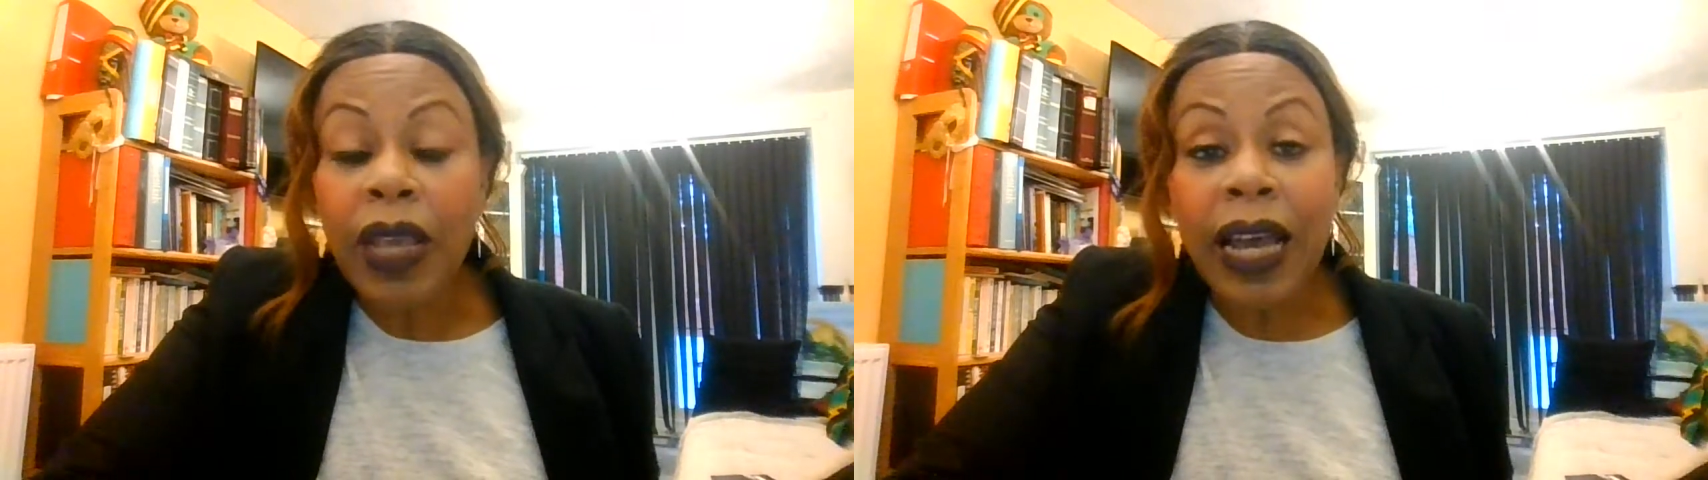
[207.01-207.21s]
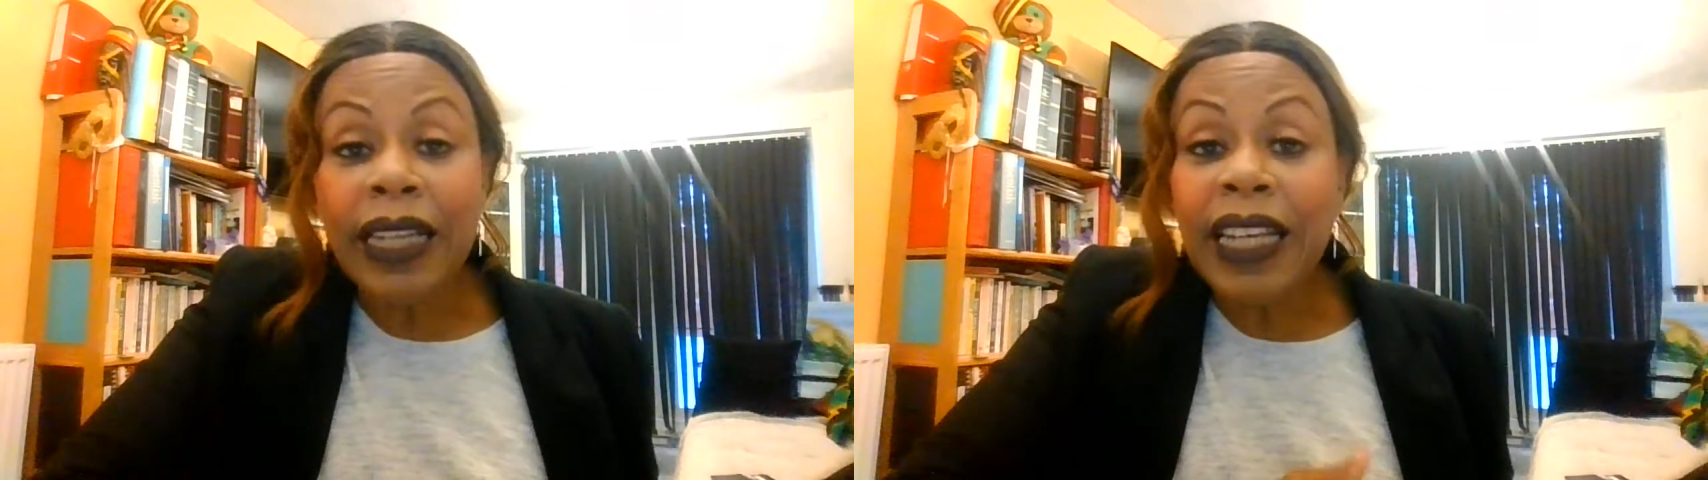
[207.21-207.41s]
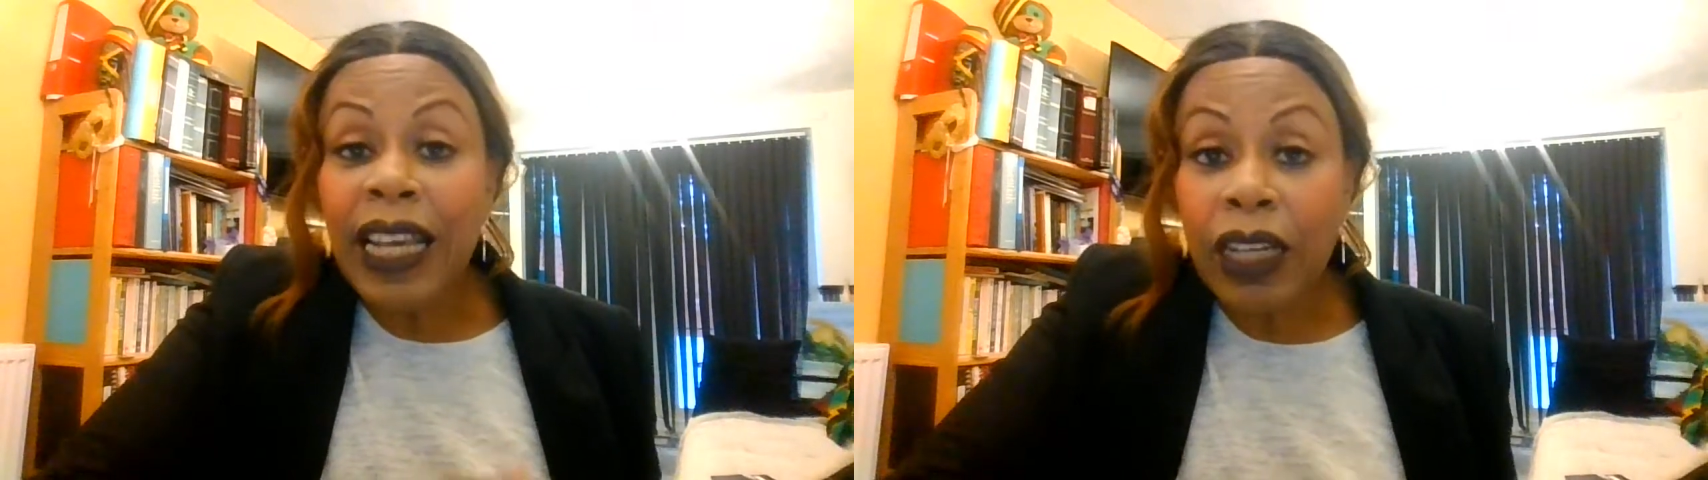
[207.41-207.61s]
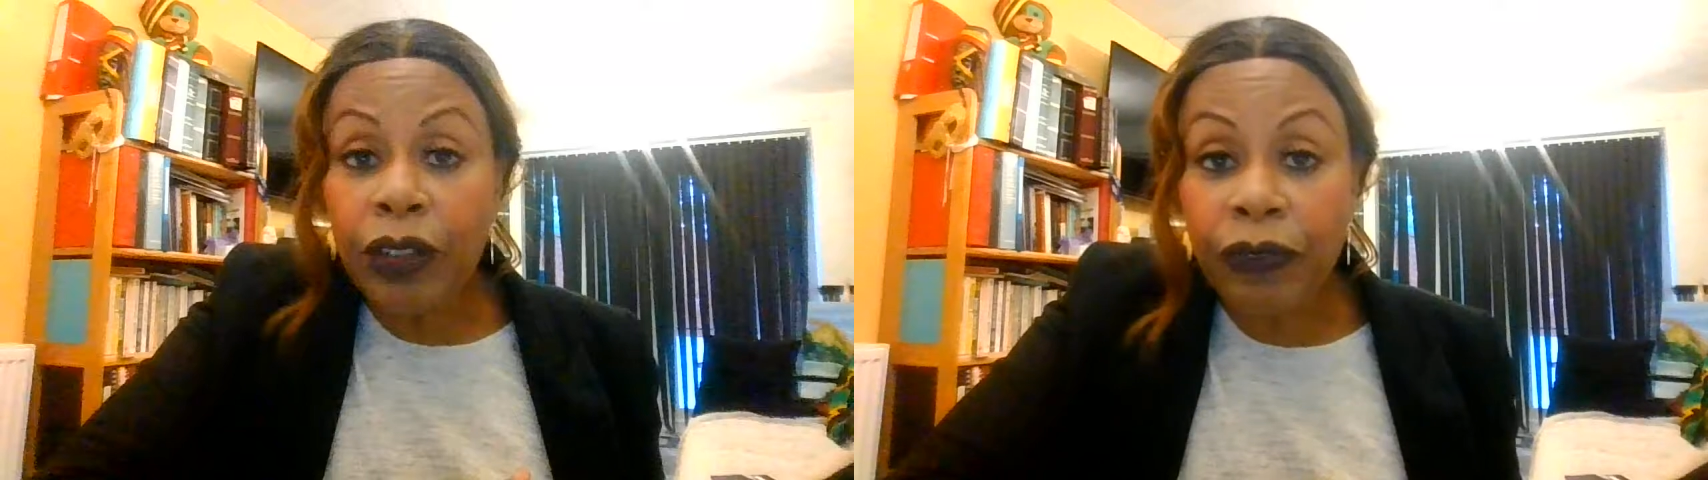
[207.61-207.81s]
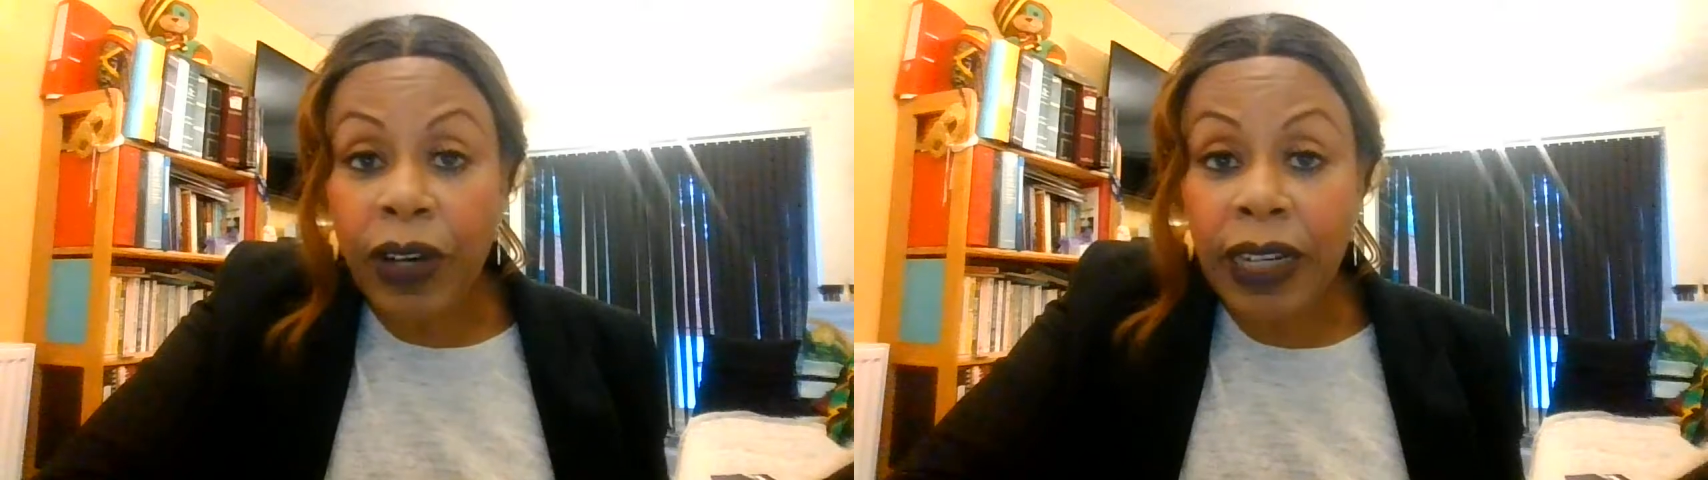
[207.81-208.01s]
and
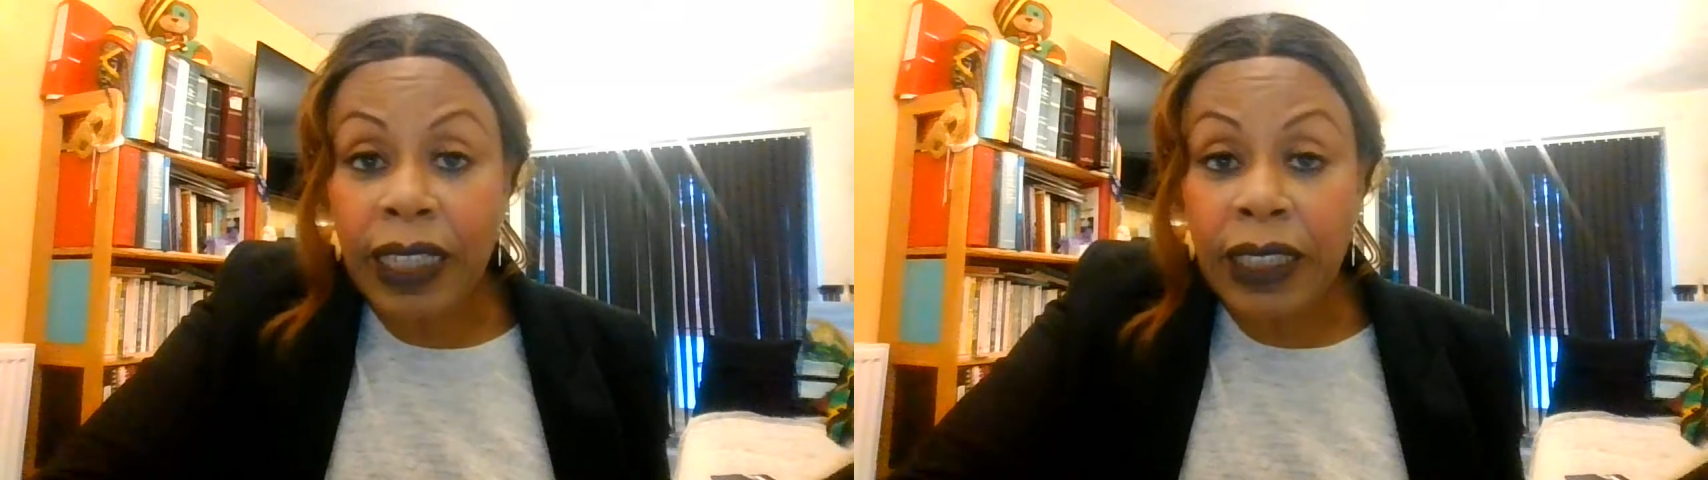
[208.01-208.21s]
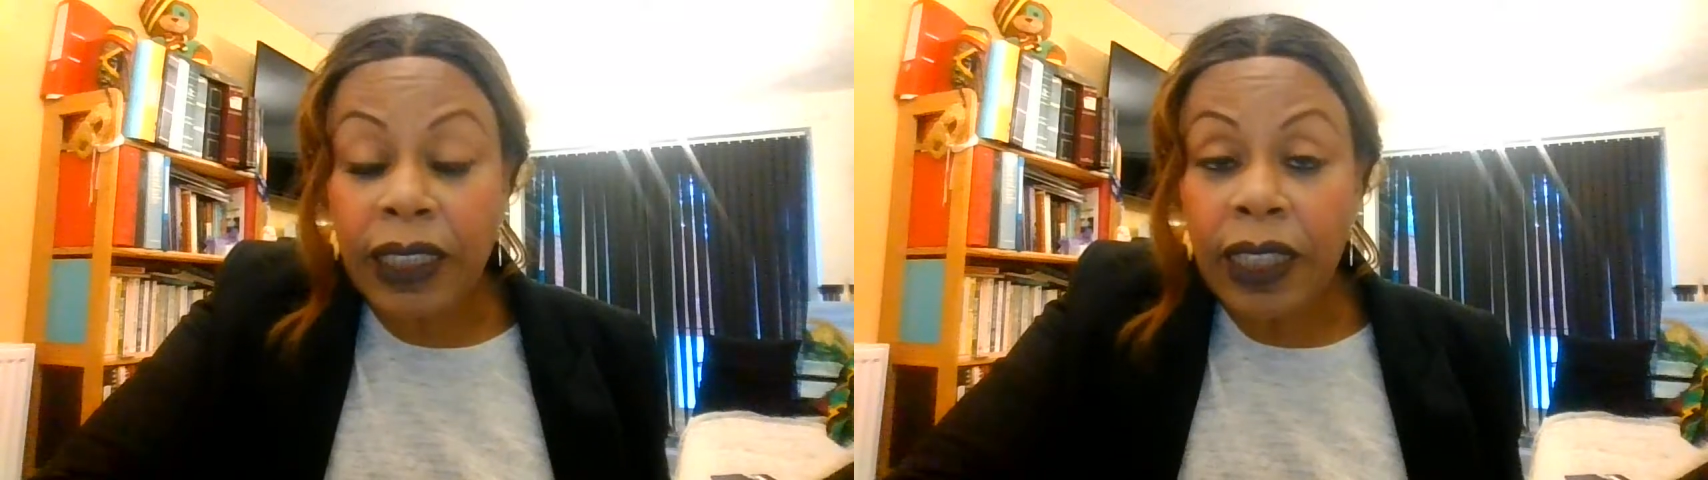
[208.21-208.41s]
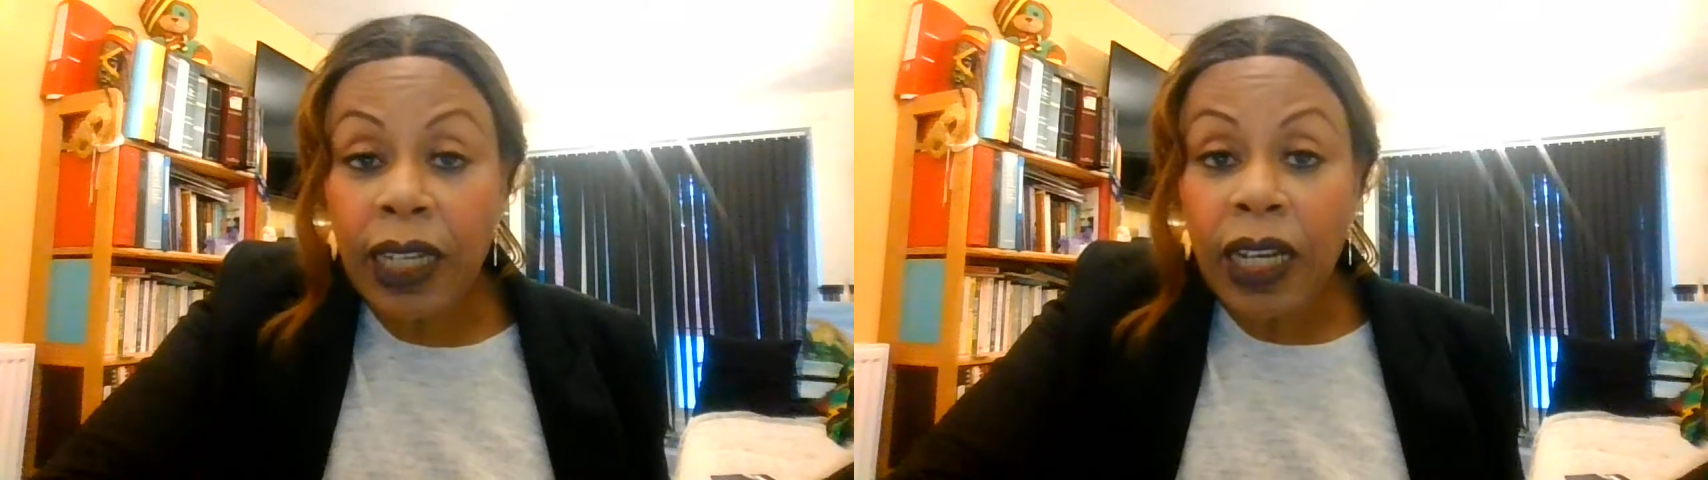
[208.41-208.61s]
ill-advised.